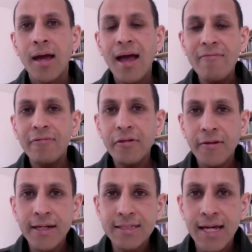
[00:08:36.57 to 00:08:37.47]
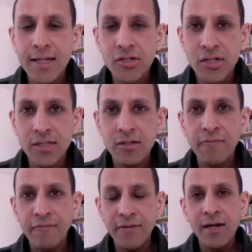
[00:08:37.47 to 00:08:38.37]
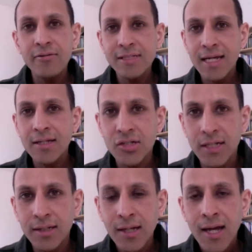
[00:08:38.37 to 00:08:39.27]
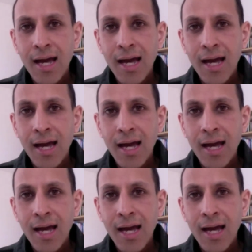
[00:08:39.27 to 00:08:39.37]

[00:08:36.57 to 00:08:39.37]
Everything is energy, so fear is energy.